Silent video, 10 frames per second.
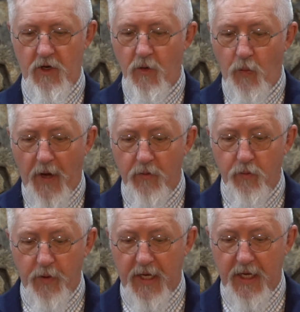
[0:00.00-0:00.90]

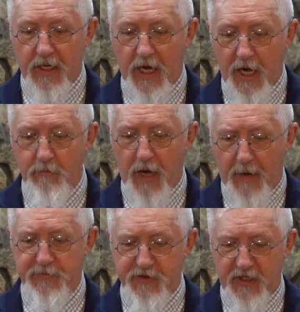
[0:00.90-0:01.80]
When we come
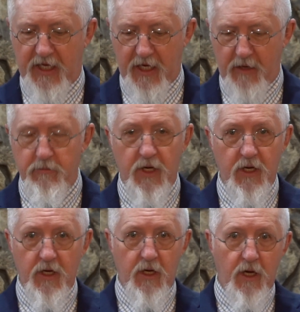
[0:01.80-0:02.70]
up to him,
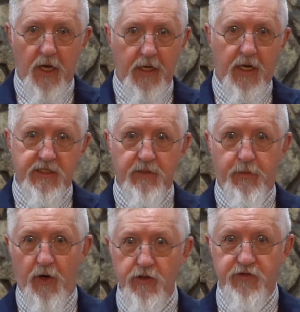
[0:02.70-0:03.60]
and I
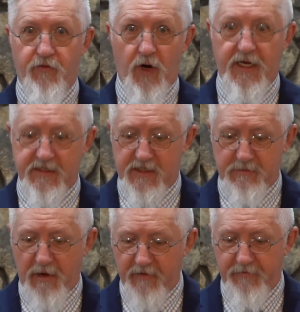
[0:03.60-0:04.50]
suppose for us it's
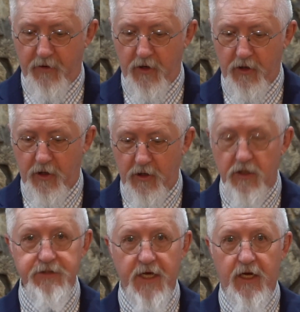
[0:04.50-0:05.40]
metaphorical,
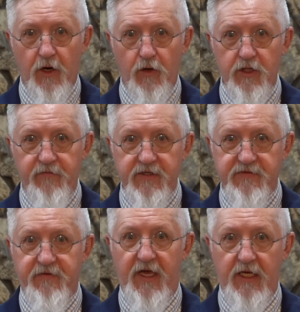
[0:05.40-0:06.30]
and take hold of his
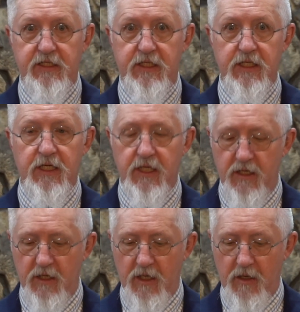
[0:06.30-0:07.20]
feet,
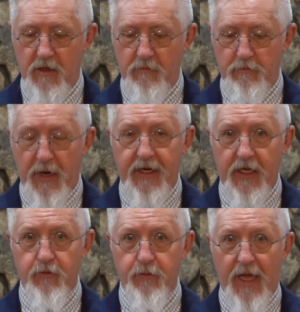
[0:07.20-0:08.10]
but
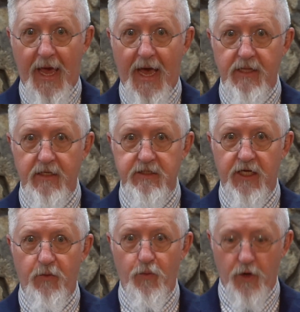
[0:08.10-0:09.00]
in reality
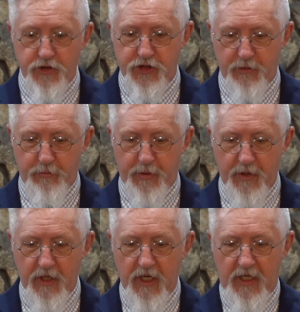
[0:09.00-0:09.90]

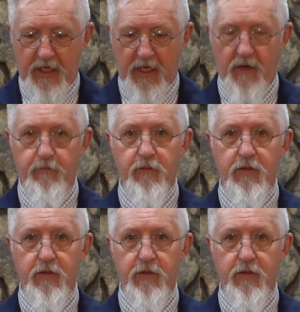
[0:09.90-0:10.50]
worship him,